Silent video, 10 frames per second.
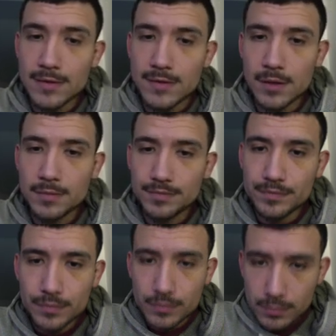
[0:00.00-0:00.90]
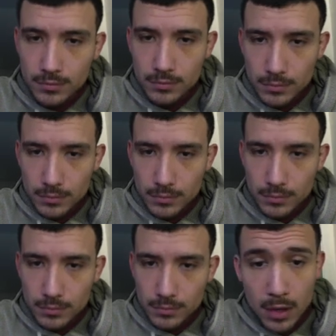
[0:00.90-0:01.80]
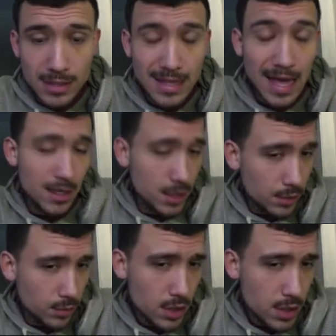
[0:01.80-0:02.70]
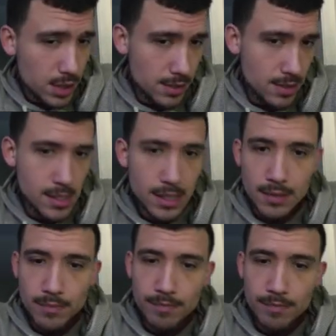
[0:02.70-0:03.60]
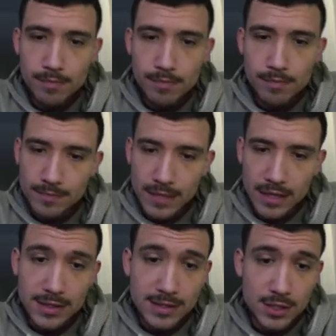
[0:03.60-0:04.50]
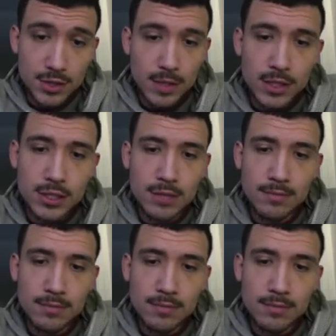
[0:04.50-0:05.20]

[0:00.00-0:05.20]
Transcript: So now I know that that could work, but in this situation,